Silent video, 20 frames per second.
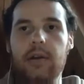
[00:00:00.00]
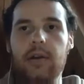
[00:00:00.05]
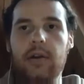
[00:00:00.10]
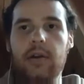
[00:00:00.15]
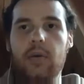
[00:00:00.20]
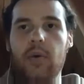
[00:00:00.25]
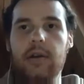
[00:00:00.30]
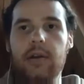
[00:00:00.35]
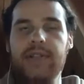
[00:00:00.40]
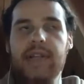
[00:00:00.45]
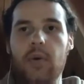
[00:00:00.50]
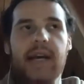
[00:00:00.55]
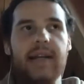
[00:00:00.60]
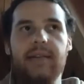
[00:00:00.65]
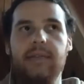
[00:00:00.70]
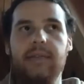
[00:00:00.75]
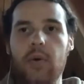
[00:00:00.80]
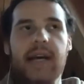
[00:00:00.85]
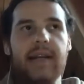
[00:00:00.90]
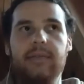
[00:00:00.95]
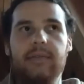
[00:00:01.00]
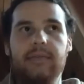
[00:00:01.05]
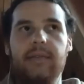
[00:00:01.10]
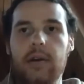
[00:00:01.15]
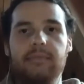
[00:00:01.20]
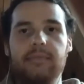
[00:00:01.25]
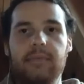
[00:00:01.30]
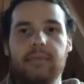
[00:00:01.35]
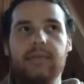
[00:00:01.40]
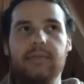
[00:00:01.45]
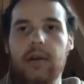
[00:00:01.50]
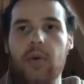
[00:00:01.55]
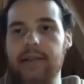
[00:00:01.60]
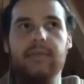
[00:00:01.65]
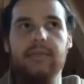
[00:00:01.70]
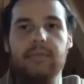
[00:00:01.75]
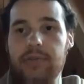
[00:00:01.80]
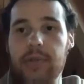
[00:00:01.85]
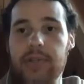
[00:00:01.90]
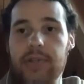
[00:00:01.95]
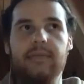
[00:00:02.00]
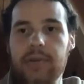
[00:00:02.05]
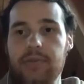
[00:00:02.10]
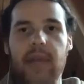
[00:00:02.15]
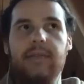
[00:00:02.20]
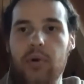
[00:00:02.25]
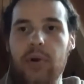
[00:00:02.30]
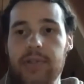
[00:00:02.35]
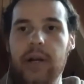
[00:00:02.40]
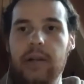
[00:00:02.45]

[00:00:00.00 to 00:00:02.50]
What is that? Yeah, this is important.